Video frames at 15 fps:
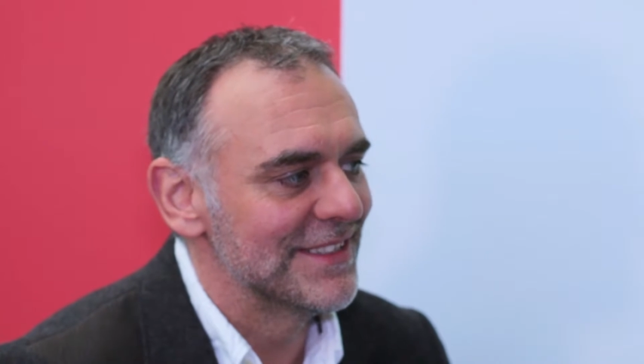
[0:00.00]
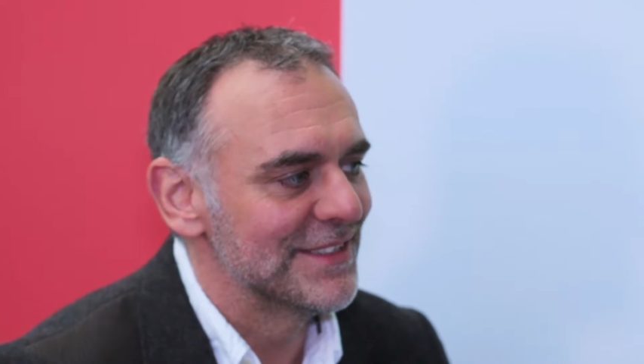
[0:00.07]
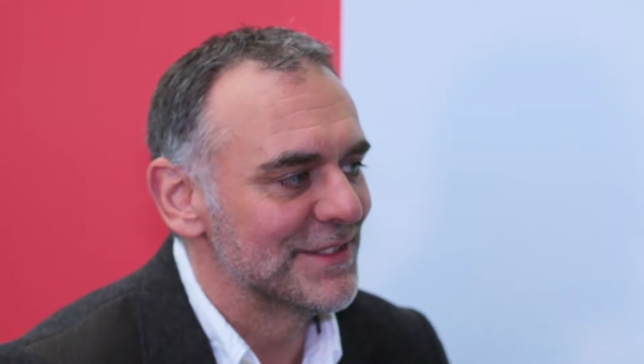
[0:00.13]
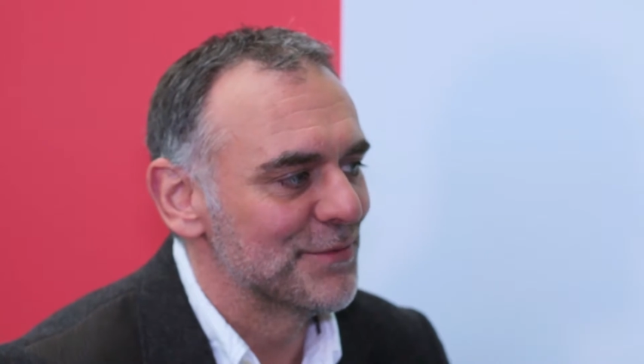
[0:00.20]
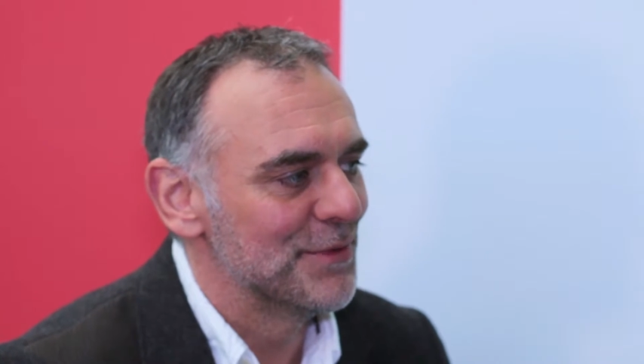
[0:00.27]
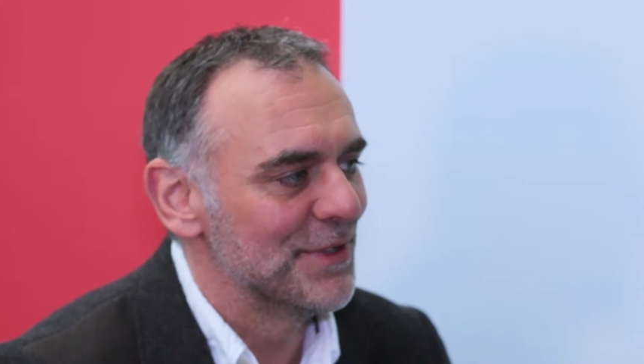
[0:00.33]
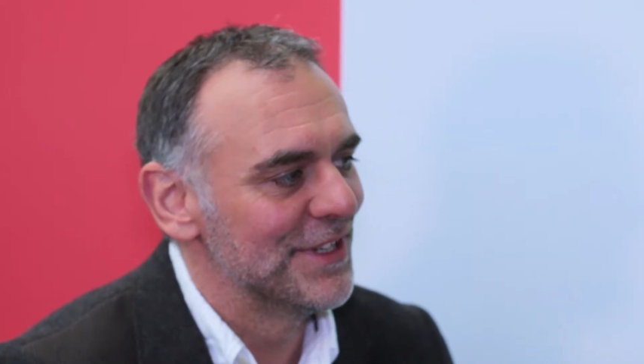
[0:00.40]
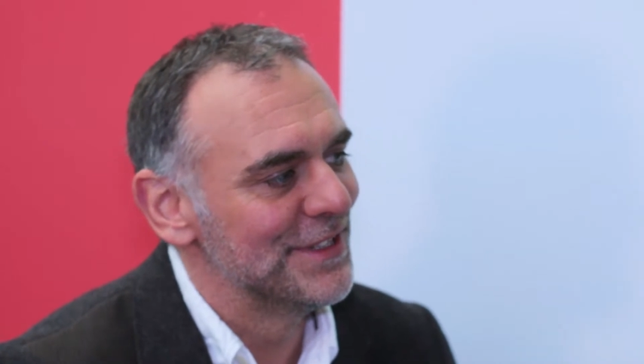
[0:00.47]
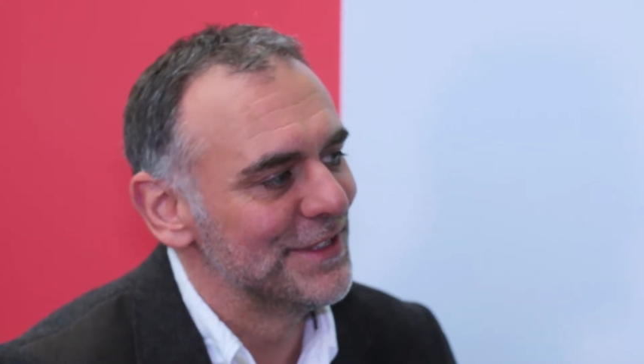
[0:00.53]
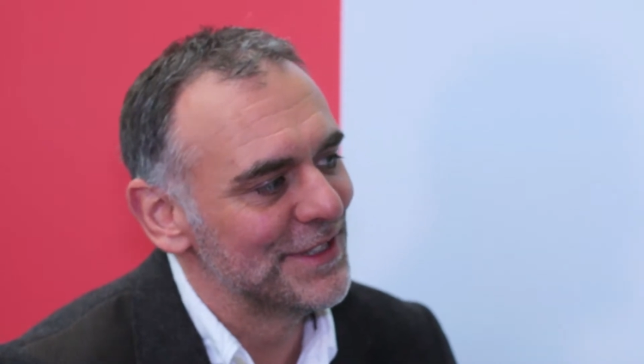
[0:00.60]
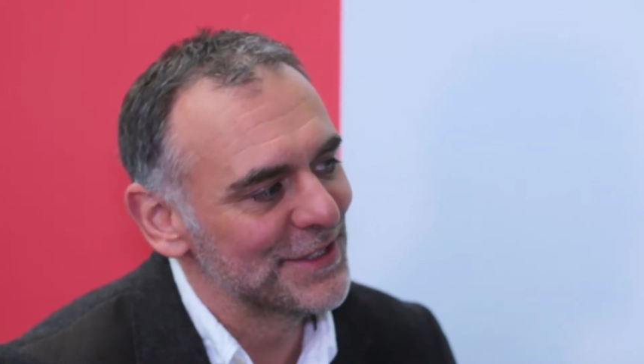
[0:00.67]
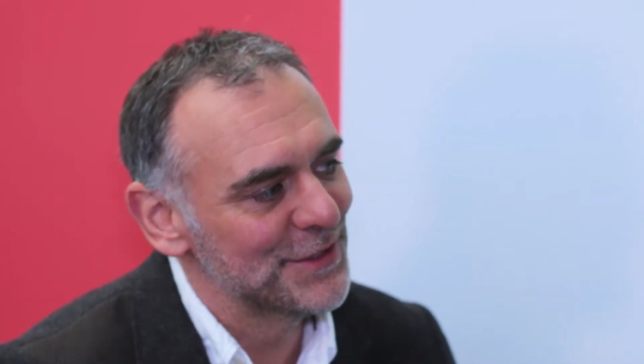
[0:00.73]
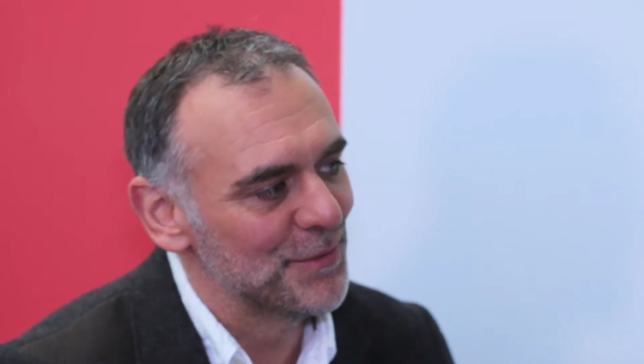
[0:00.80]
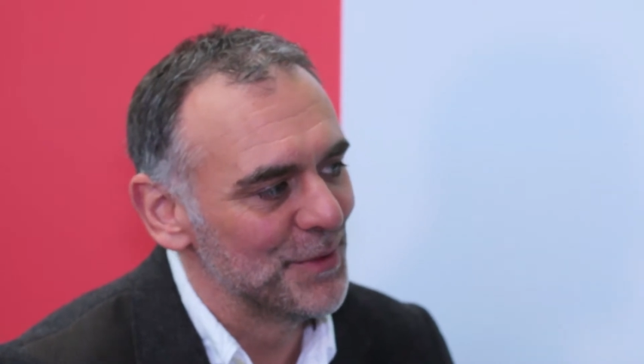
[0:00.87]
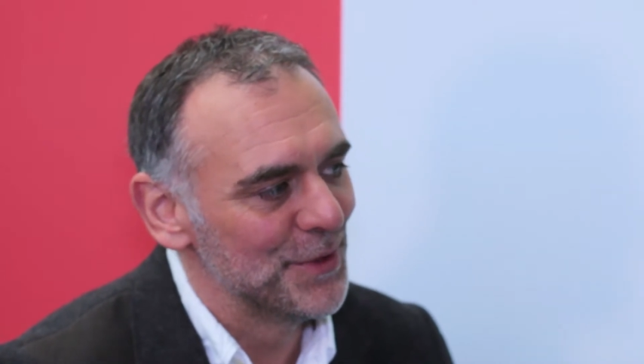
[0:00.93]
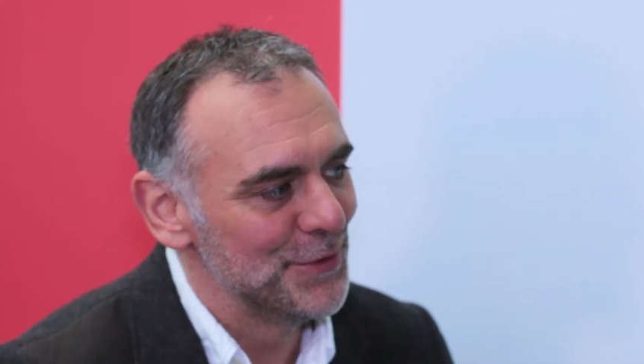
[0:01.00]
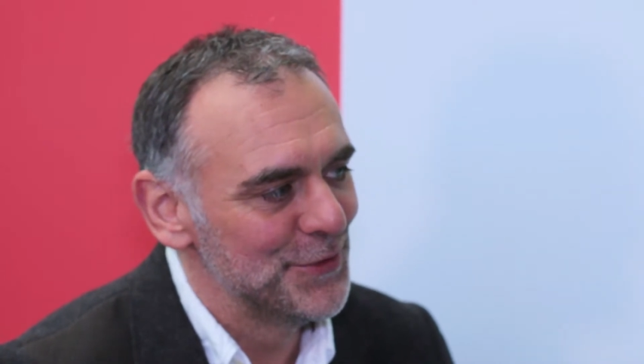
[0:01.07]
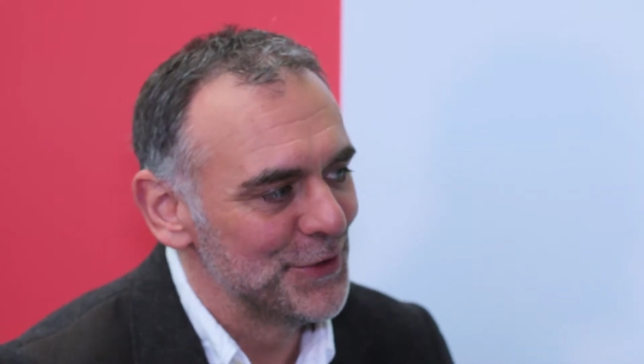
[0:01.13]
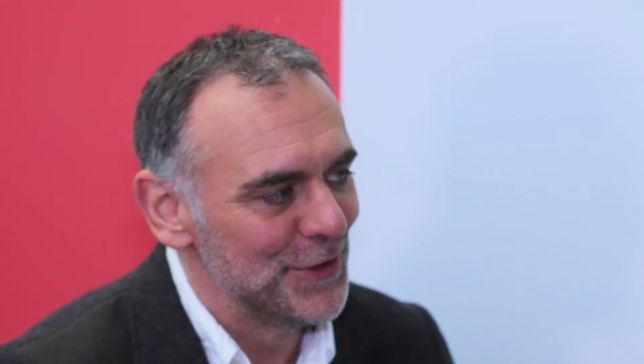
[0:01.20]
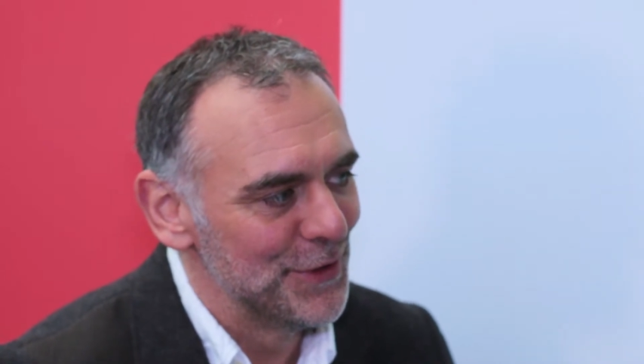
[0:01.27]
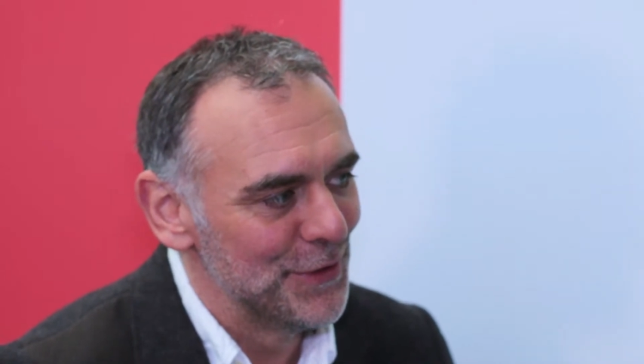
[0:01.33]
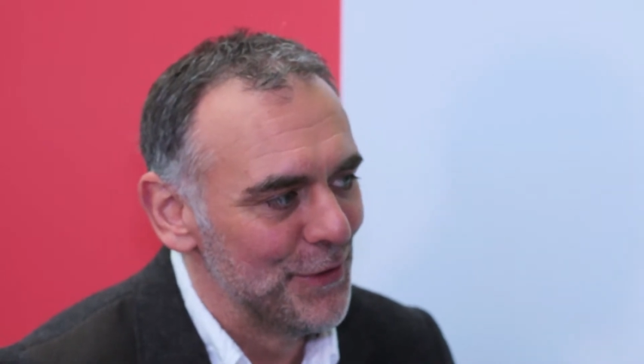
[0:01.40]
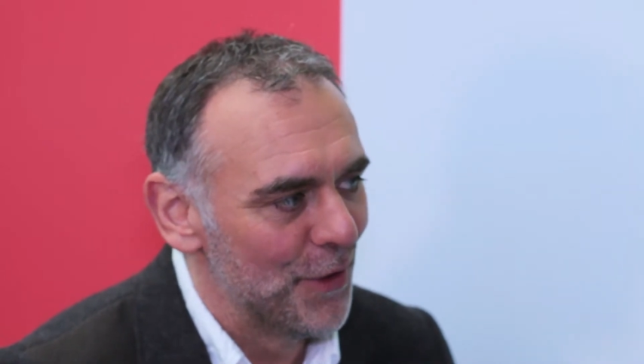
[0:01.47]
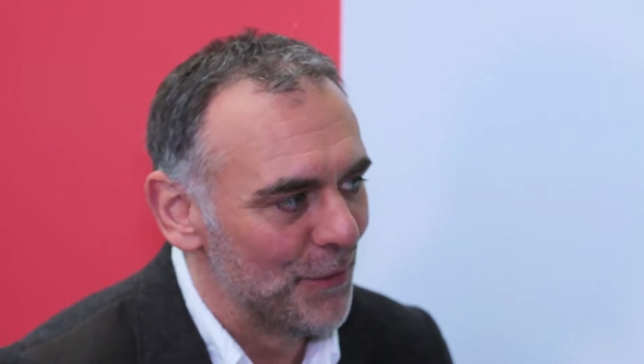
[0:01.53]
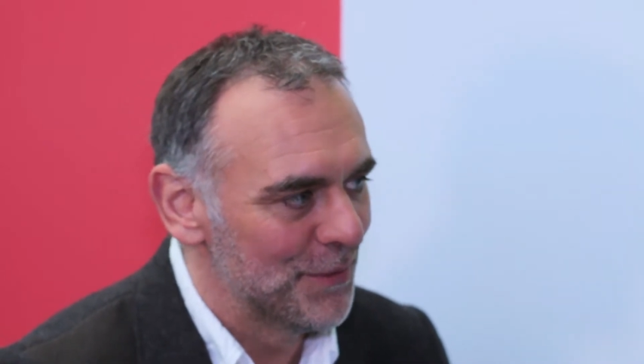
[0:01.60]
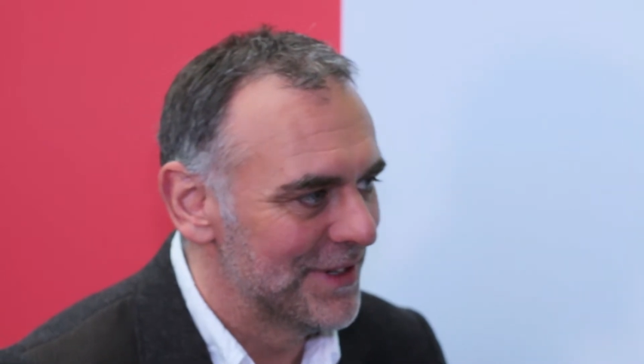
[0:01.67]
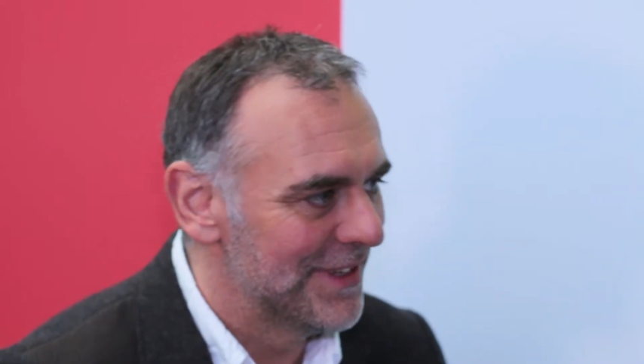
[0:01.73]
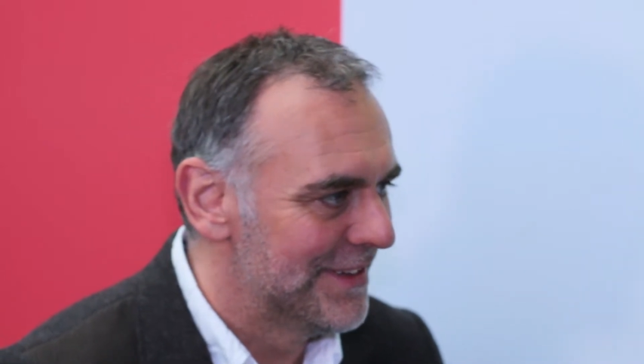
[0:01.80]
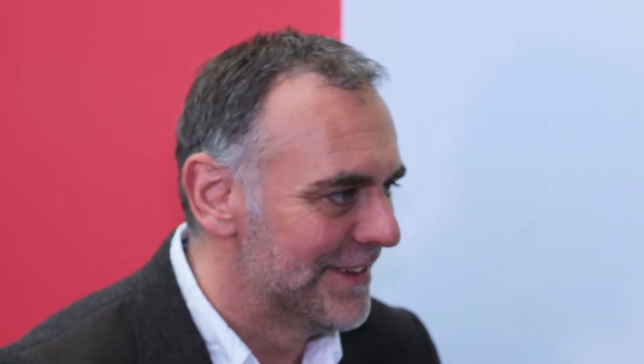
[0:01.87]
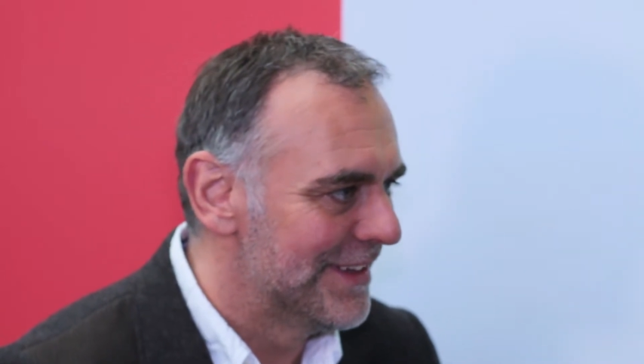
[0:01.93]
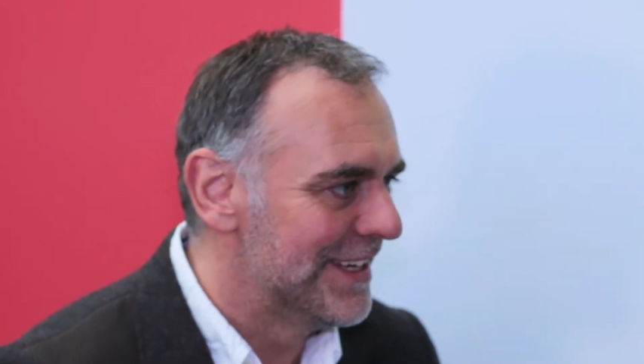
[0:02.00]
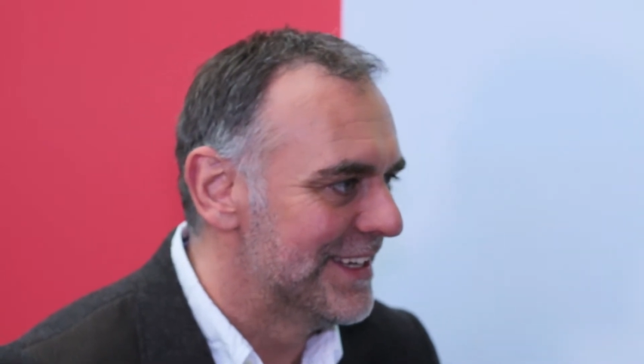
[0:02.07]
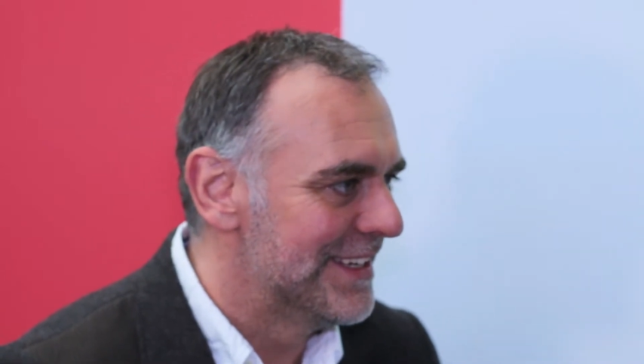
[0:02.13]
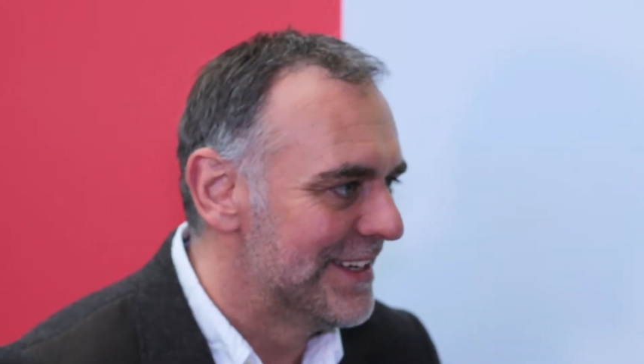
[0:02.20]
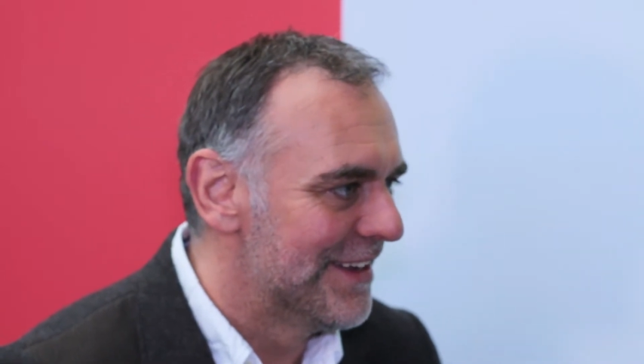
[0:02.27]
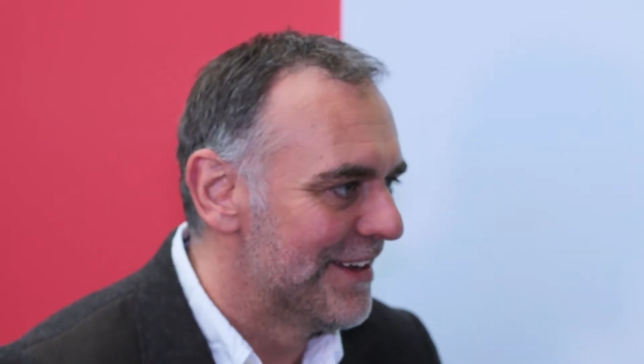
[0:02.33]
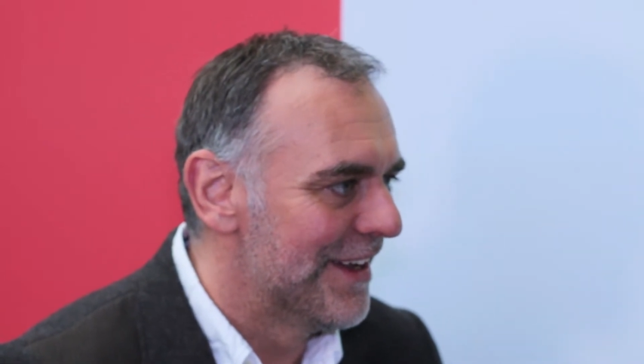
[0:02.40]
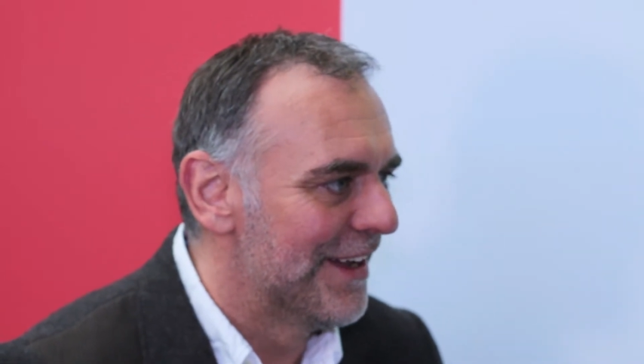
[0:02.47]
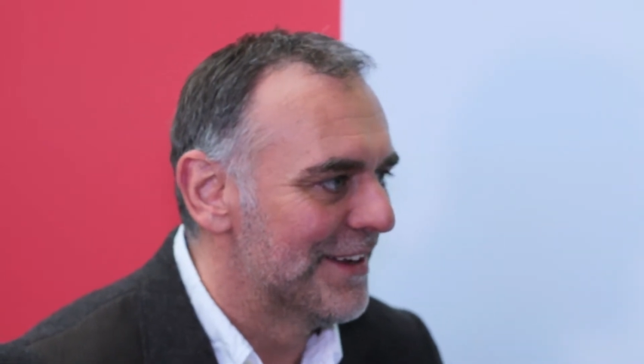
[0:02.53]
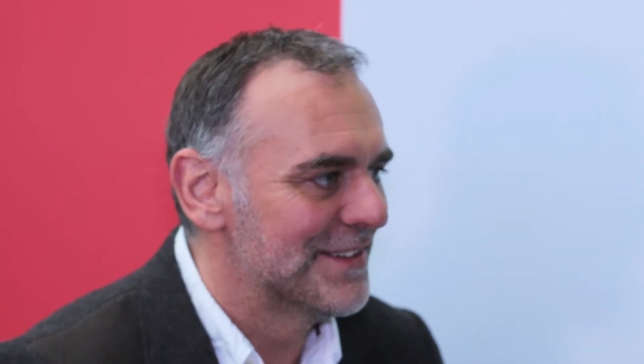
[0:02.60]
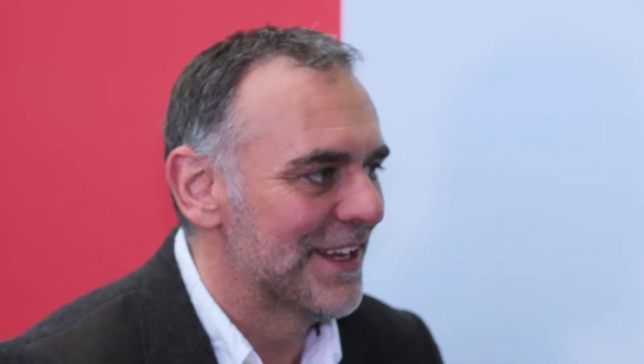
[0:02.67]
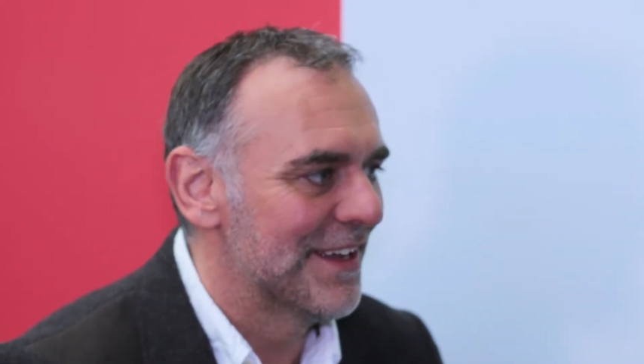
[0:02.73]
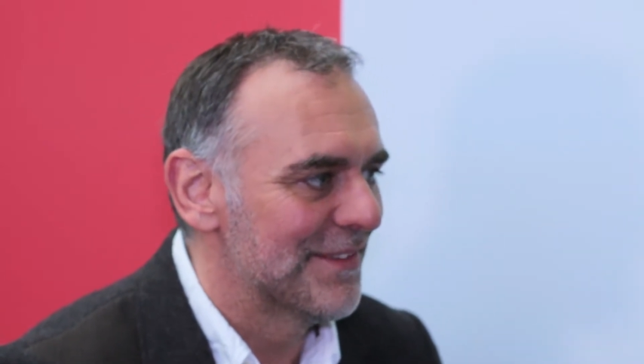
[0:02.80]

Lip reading: is within distribution, not within the